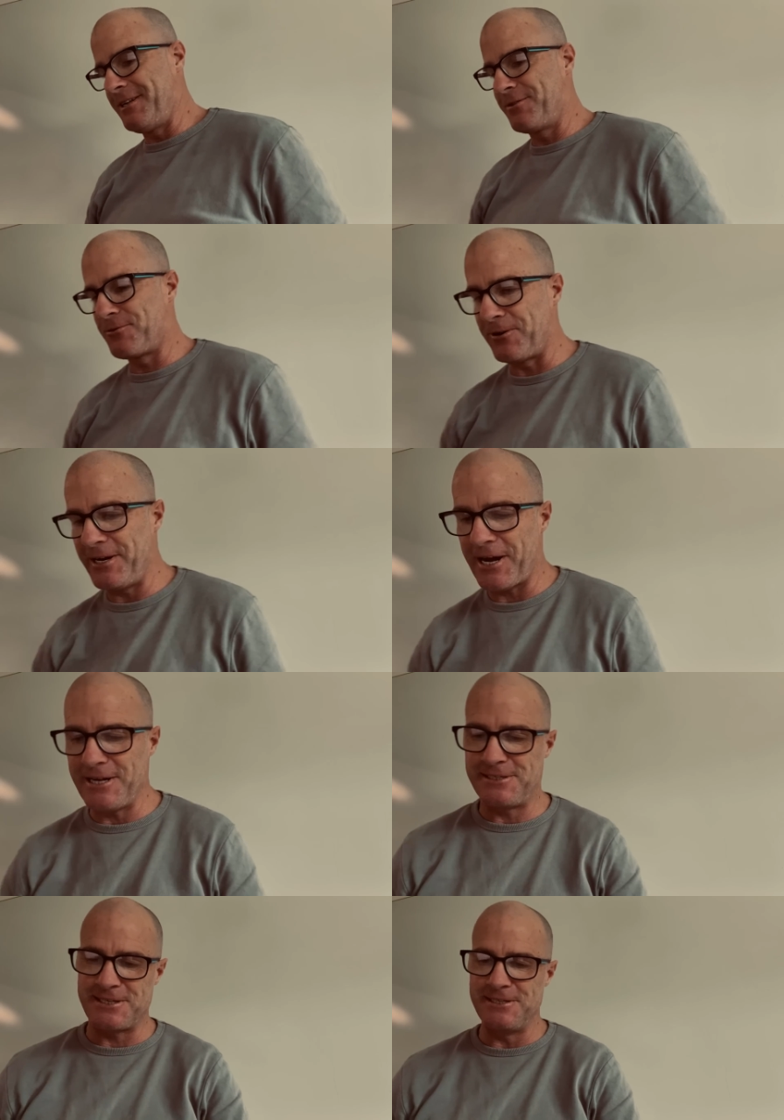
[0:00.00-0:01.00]
3
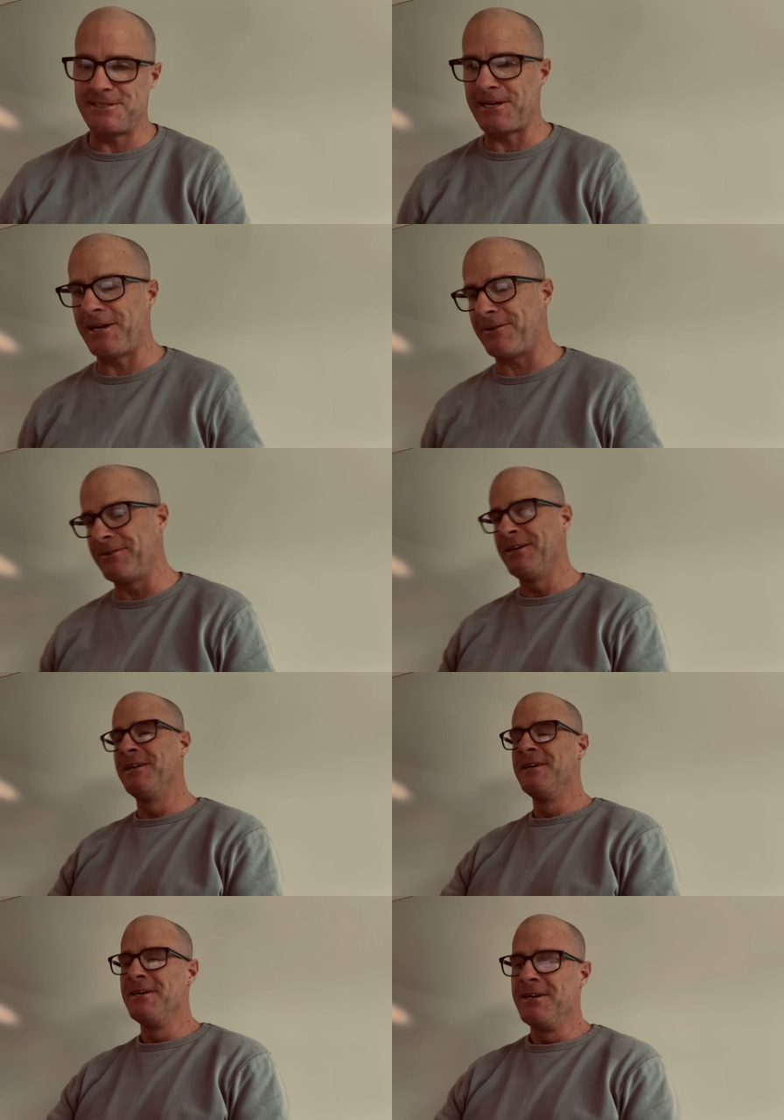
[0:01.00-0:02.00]
days since our
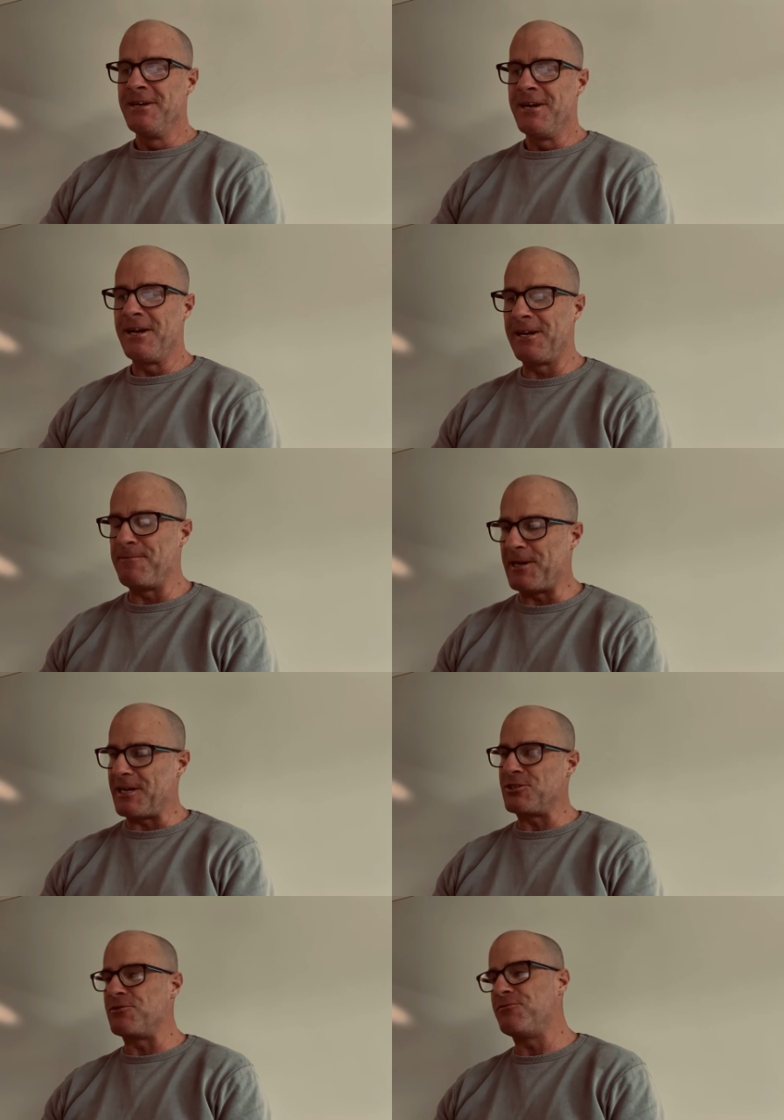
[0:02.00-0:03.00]

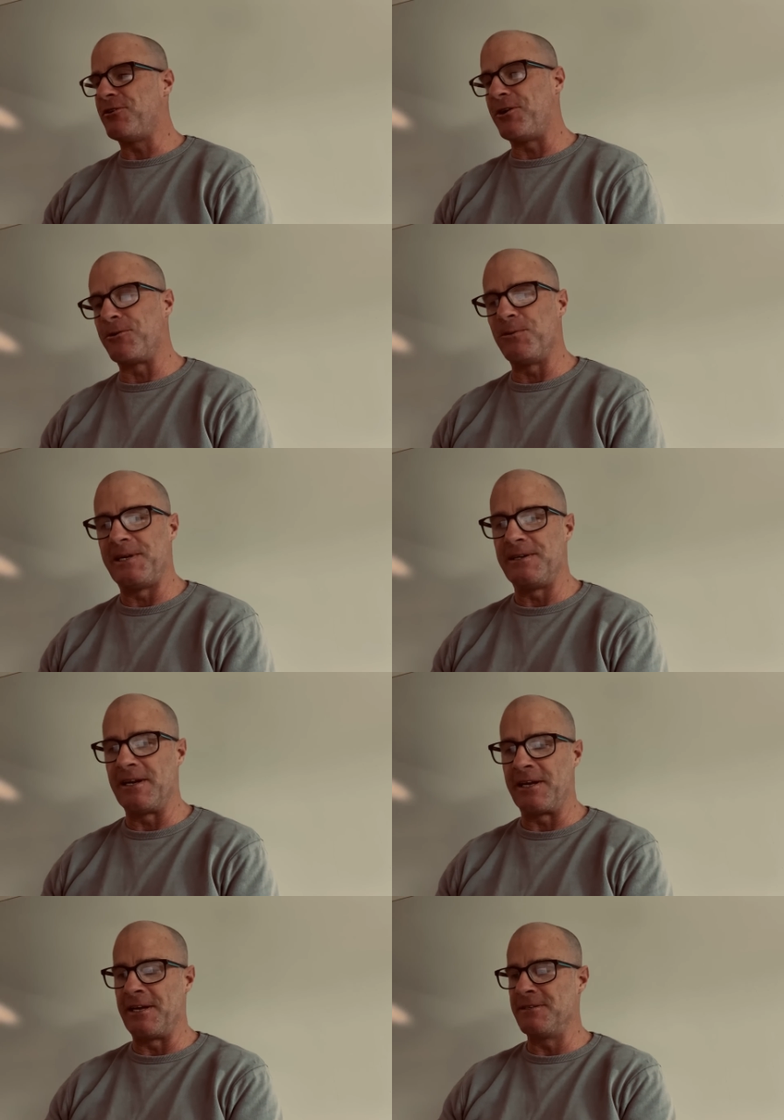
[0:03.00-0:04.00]
elimination final
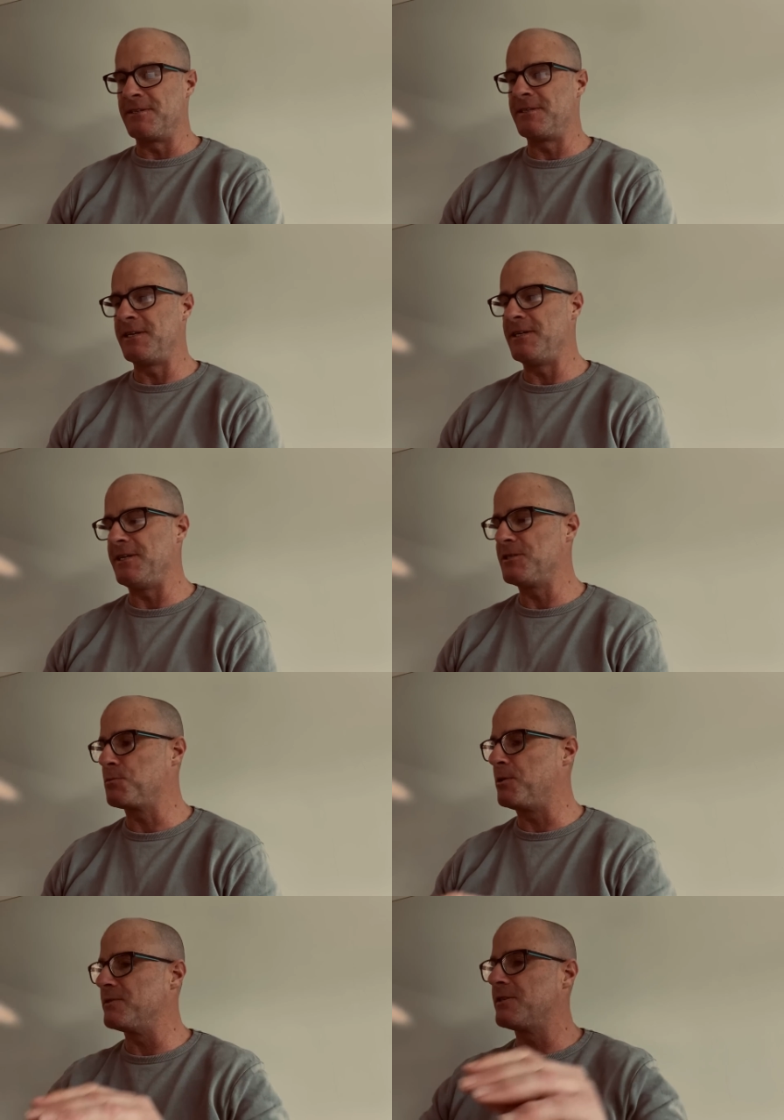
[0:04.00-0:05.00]
win against the Sydney
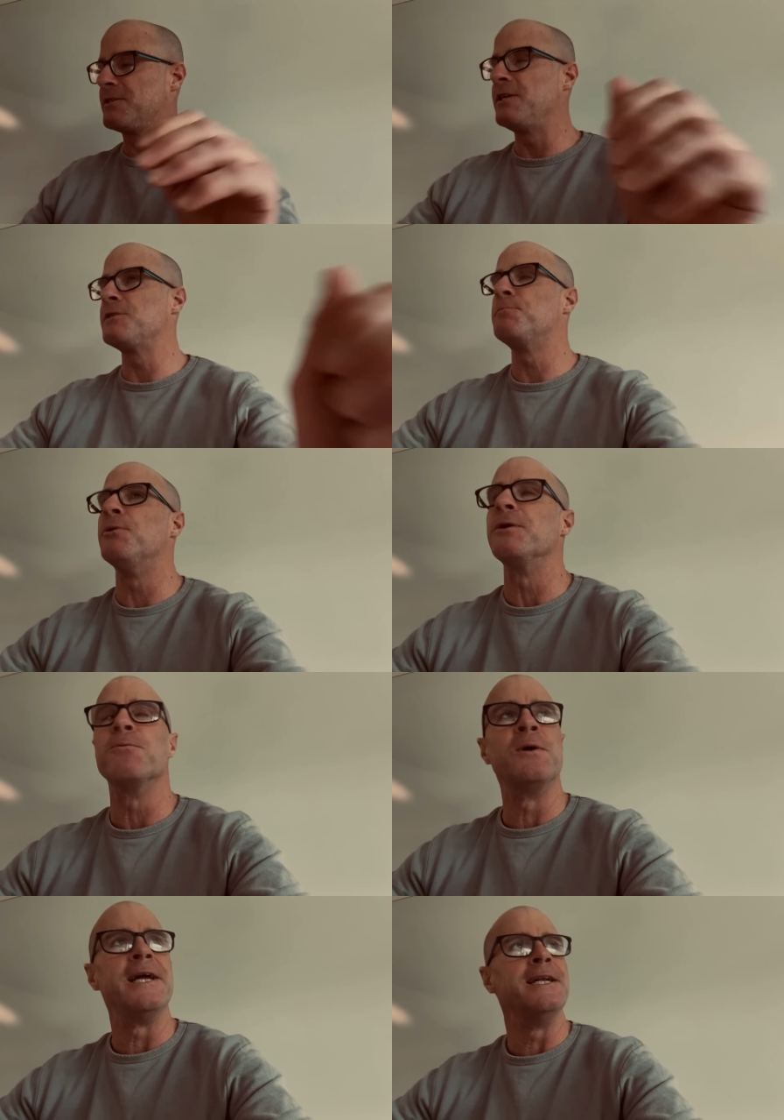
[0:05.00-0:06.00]
Swans, a
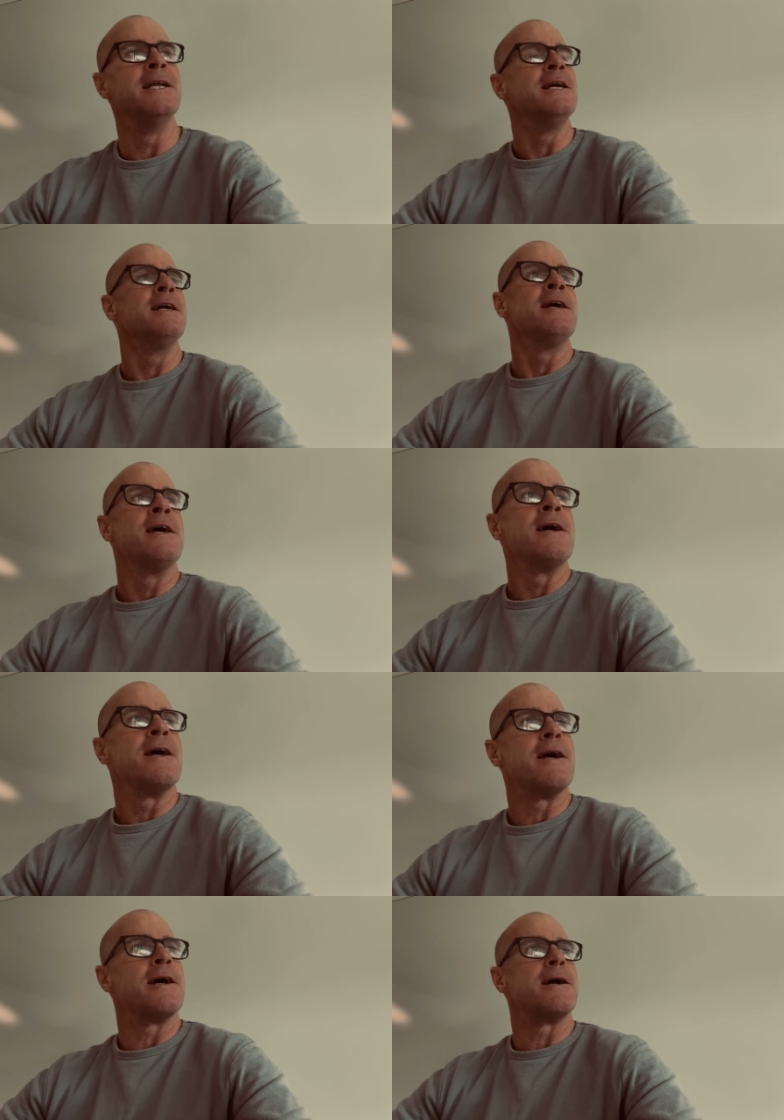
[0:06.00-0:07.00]
6-point win
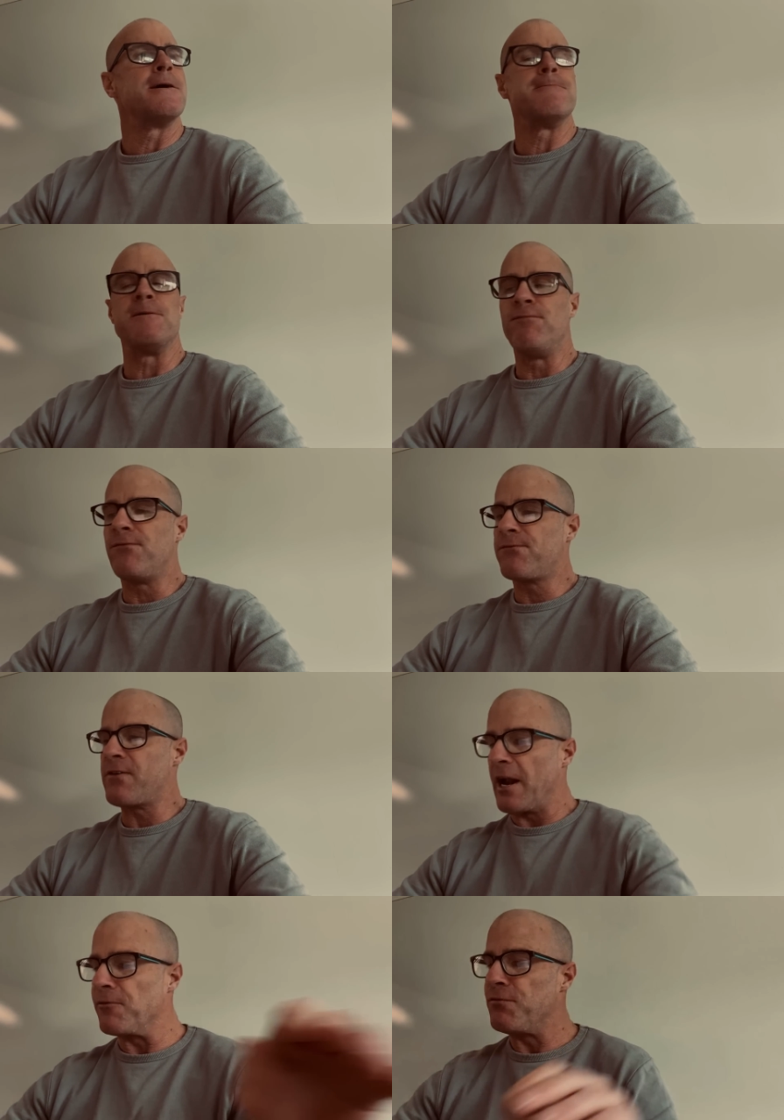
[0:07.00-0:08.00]
in
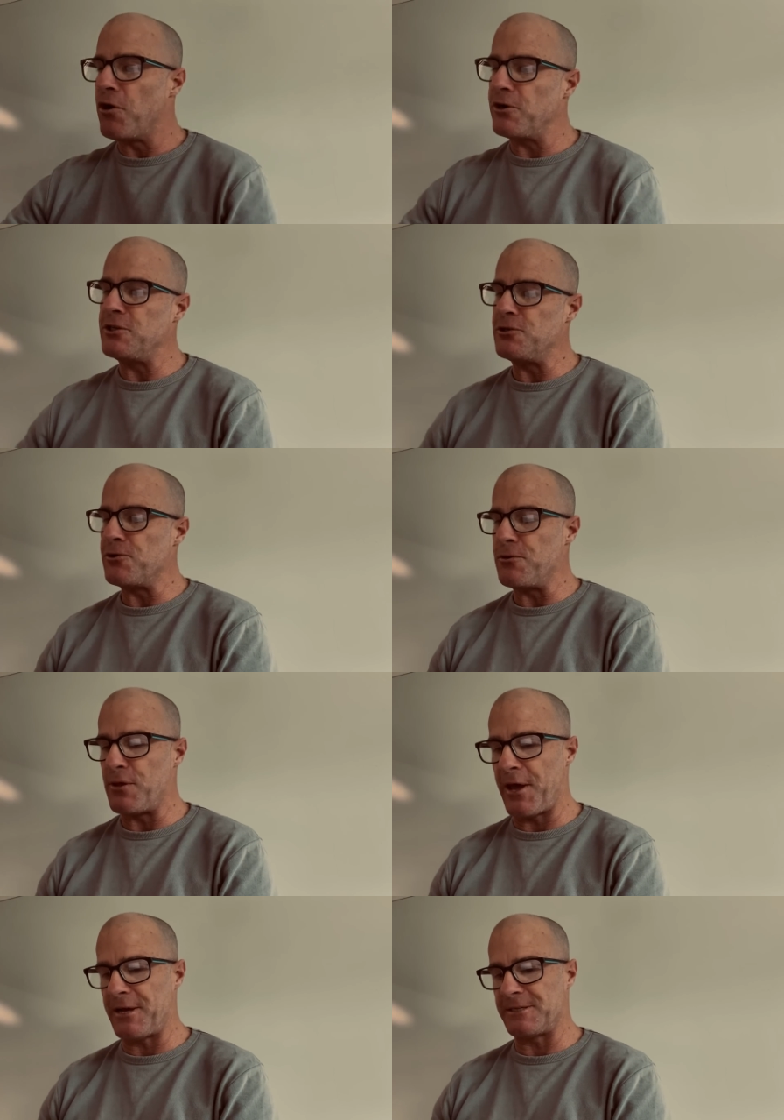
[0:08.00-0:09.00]
front of
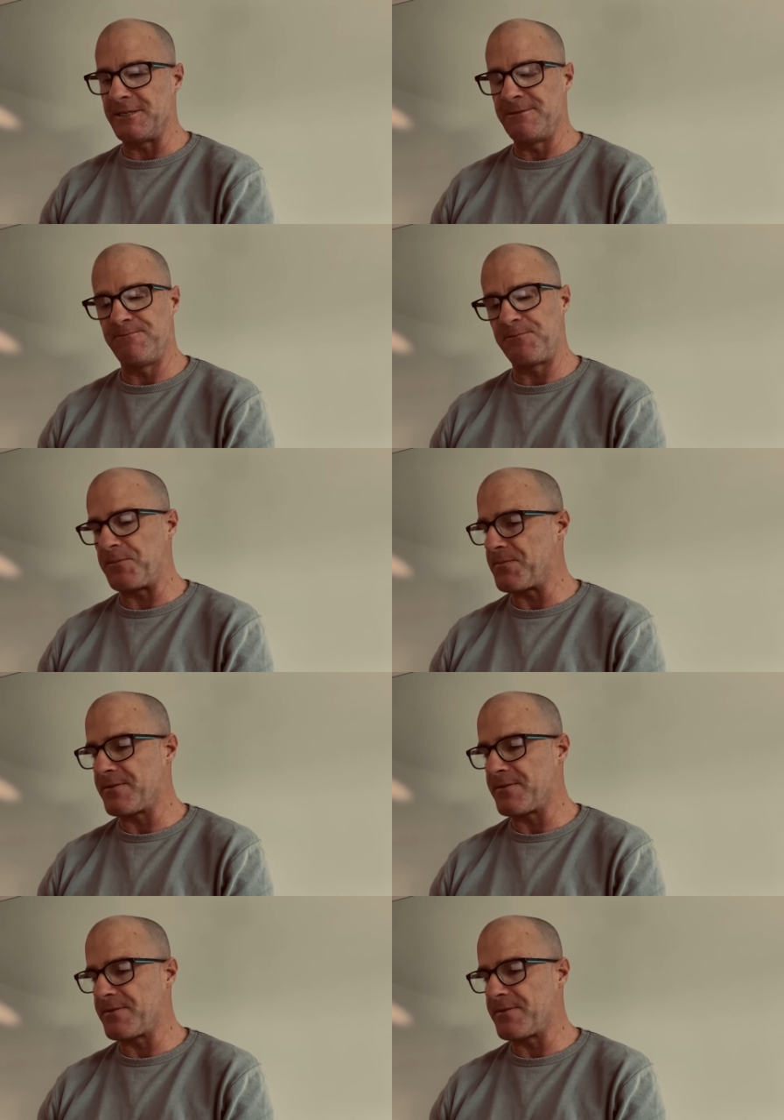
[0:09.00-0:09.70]
92,000.